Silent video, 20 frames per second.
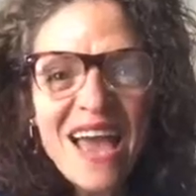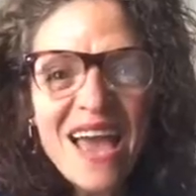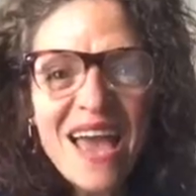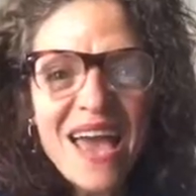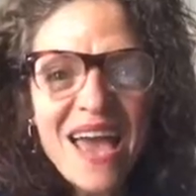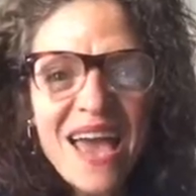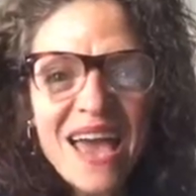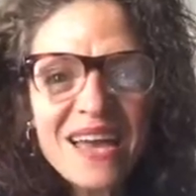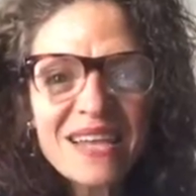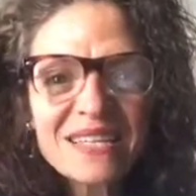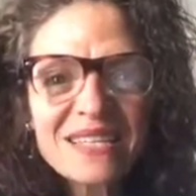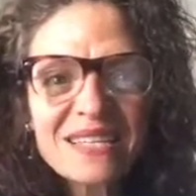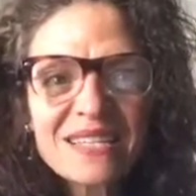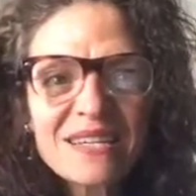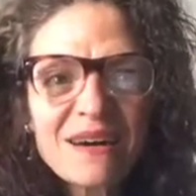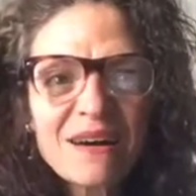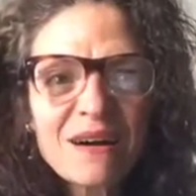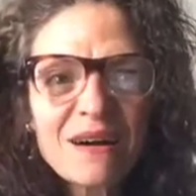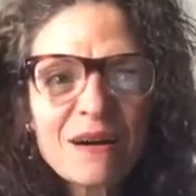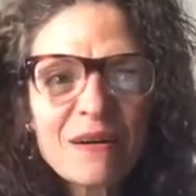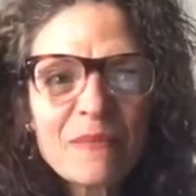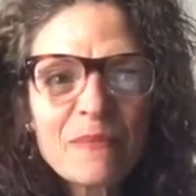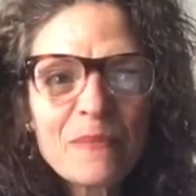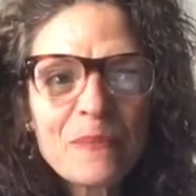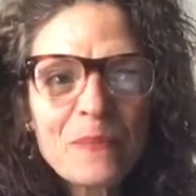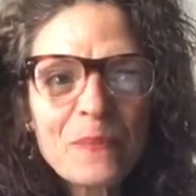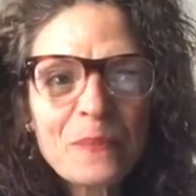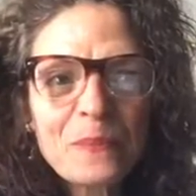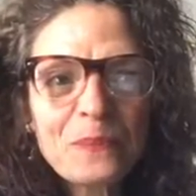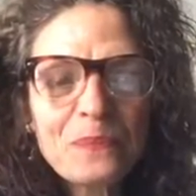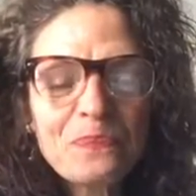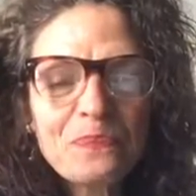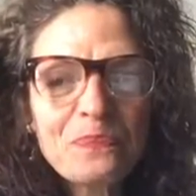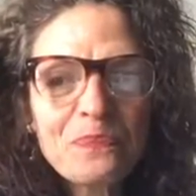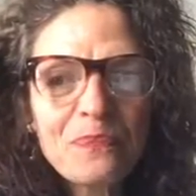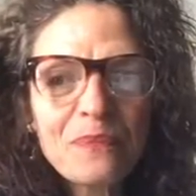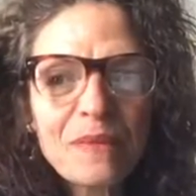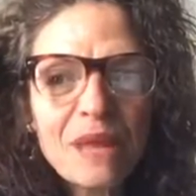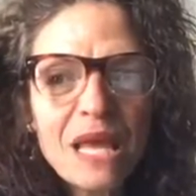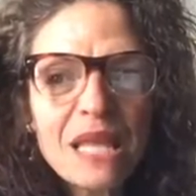And
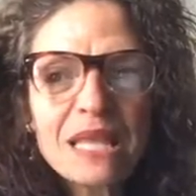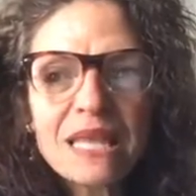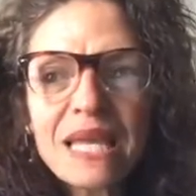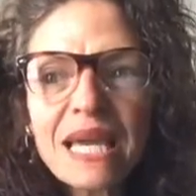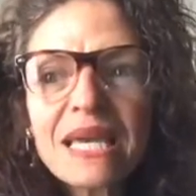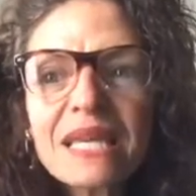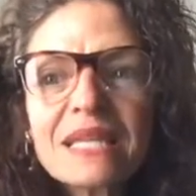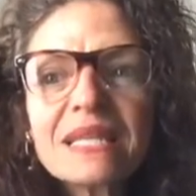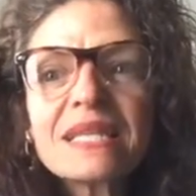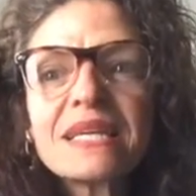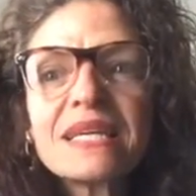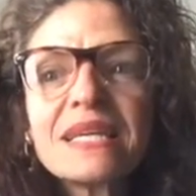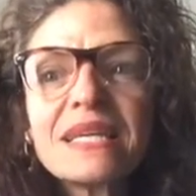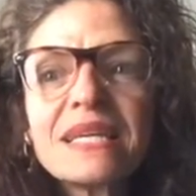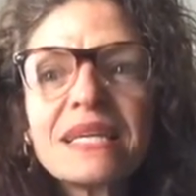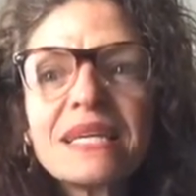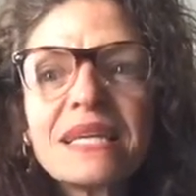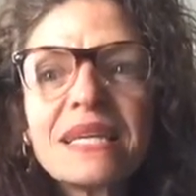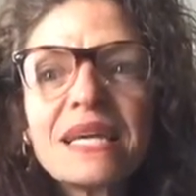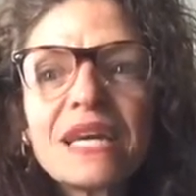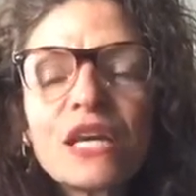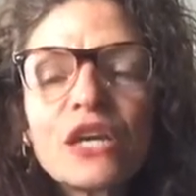lately,